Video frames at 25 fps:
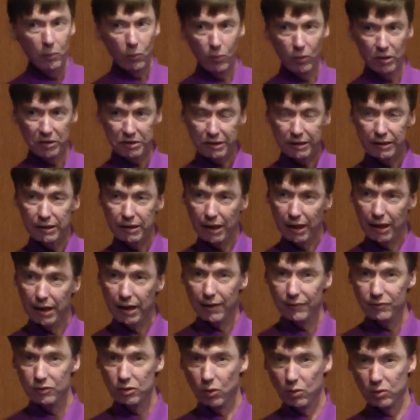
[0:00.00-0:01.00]
One thing I
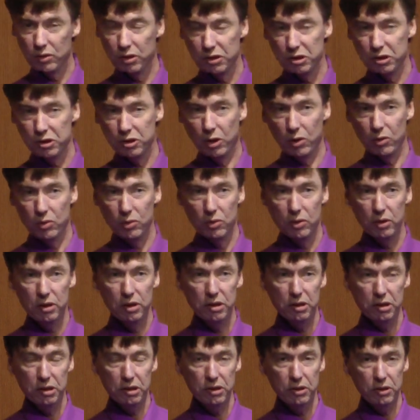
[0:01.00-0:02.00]
have noticed though
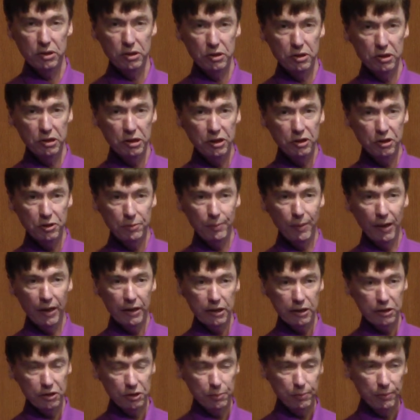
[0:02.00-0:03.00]
is since
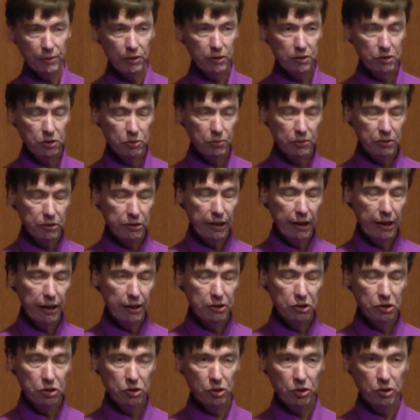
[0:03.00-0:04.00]
my experience with
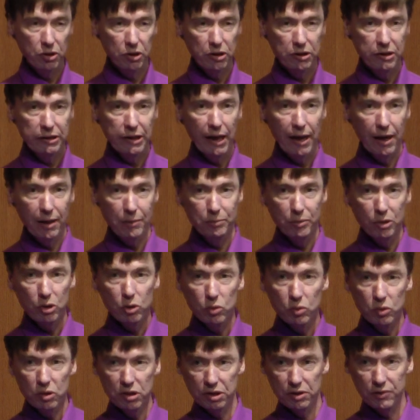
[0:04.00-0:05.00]
cancer, the
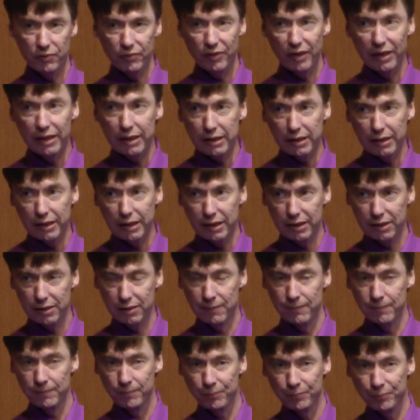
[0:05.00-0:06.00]
taboo is
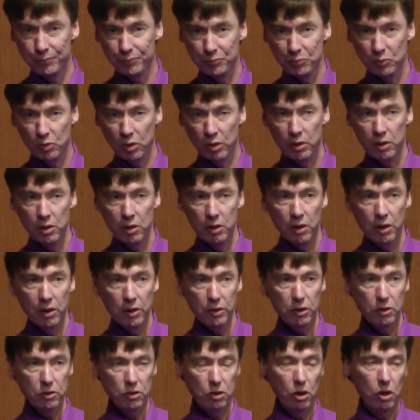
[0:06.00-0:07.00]
fading.
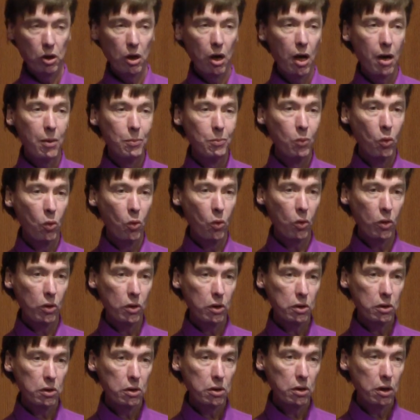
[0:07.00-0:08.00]
There's a lot
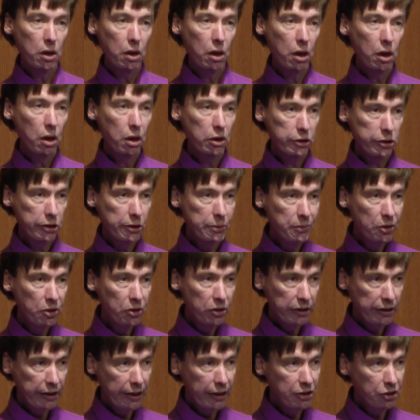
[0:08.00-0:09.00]
more
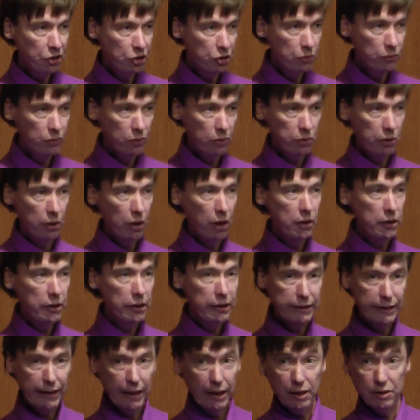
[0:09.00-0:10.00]
communication
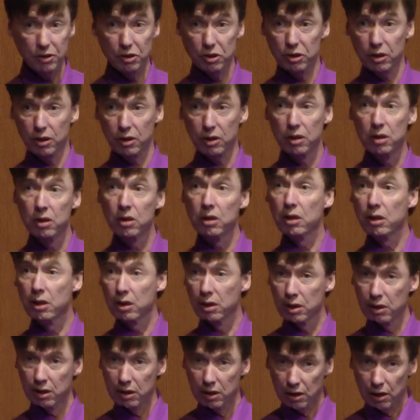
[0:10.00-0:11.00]
regarding cancer.
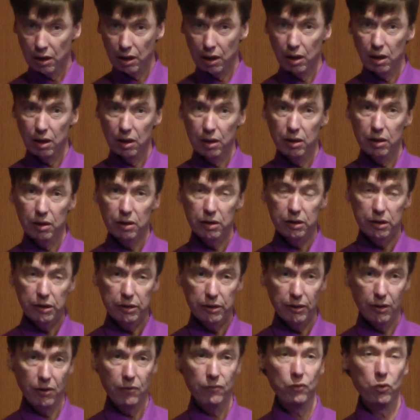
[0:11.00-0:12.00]

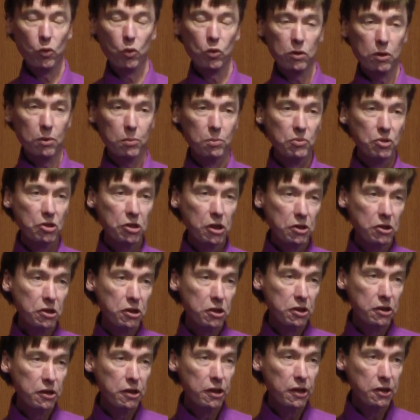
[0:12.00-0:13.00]
A forum
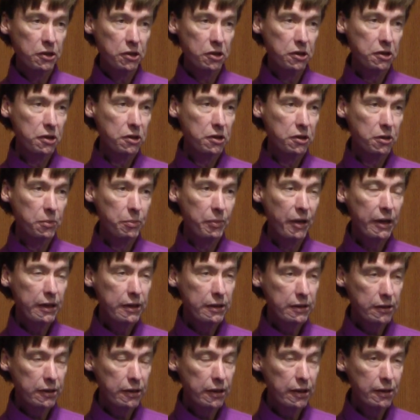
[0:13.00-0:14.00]
such as this is
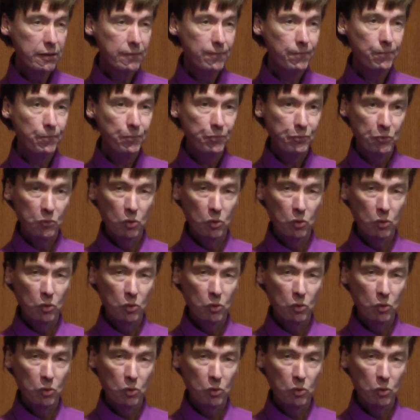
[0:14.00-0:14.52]
amazing.